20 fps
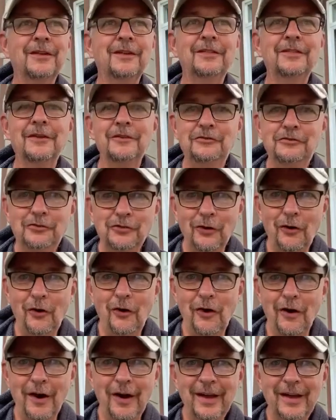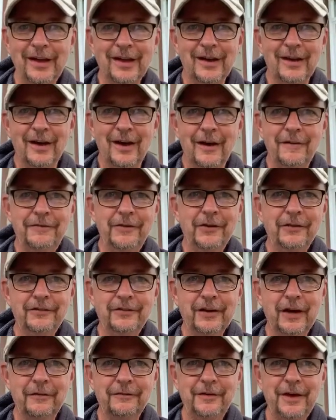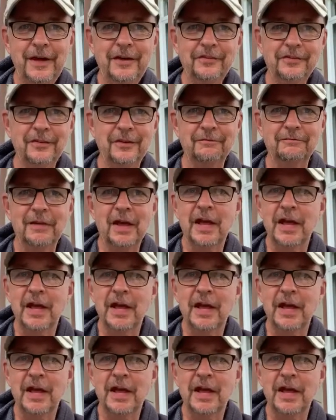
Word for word: the joy of your salvation.